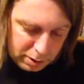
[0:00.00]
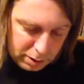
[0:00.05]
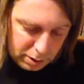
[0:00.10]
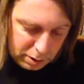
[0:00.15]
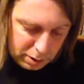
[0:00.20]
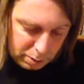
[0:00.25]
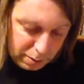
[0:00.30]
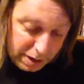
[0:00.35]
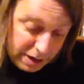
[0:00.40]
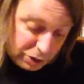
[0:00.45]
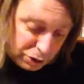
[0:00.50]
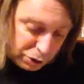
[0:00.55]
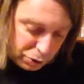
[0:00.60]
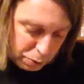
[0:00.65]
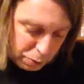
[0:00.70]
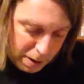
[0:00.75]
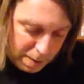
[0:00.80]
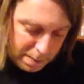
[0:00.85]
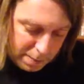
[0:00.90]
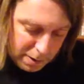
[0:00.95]
Ranged
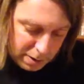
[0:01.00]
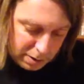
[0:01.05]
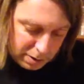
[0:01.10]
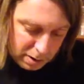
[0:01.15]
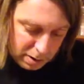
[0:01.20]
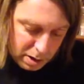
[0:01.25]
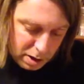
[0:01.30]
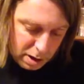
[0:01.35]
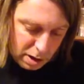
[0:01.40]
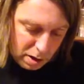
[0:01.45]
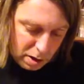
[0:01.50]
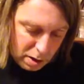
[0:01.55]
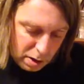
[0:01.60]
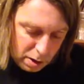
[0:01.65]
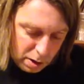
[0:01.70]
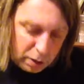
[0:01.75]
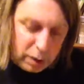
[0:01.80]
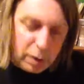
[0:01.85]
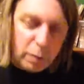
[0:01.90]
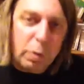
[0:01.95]
weapon.
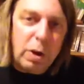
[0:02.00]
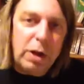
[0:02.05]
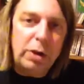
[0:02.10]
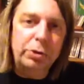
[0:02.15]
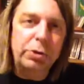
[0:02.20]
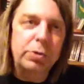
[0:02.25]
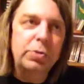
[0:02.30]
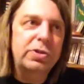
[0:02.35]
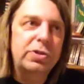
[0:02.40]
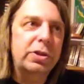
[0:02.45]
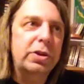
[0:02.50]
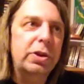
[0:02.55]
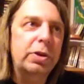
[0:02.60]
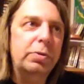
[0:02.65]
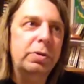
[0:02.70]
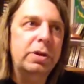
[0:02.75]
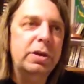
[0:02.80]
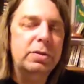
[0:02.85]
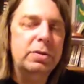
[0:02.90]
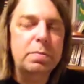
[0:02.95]
Using a
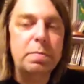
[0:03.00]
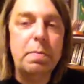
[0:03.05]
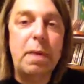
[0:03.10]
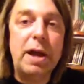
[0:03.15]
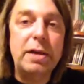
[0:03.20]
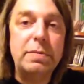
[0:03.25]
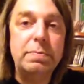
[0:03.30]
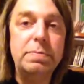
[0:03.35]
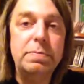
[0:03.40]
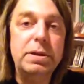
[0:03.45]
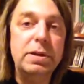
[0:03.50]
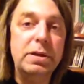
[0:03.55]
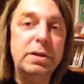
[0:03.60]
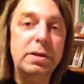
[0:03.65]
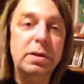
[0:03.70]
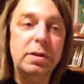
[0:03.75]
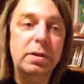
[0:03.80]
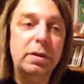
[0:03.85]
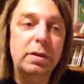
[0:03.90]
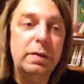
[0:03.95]
grid might be,
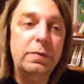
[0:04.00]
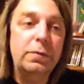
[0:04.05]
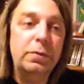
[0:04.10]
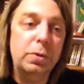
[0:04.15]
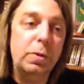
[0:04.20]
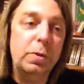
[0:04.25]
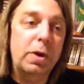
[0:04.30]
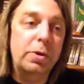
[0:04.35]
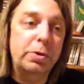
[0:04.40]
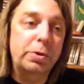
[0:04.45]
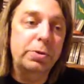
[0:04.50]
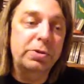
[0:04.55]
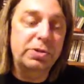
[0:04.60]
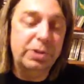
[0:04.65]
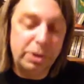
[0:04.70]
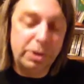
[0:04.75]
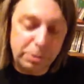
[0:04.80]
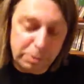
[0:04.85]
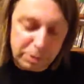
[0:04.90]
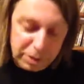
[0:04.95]
if you are
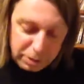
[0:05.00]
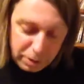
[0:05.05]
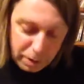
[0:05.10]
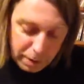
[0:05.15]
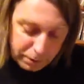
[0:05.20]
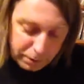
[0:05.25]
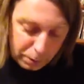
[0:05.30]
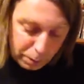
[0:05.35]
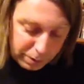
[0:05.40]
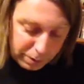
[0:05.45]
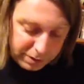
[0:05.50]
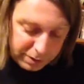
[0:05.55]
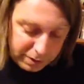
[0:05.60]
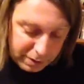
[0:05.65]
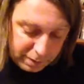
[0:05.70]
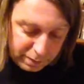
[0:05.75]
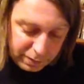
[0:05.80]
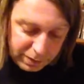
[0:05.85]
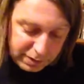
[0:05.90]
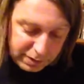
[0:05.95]
using a grid, of course,
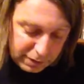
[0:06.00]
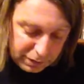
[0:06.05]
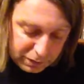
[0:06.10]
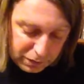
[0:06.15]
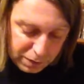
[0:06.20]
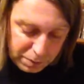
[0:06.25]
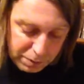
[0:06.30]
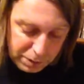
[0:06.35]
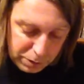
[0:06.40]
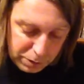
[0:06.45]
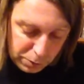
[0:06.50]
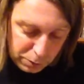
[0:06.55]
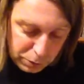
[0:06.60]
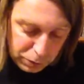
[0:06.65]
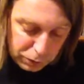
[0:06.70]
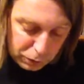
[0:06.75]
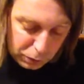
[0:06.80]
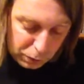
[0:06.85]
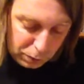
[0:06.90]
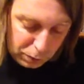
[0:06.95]
this is very
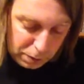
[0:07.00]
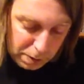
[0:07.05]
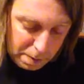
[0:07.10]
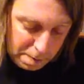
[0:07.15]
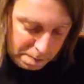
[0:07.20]
useful.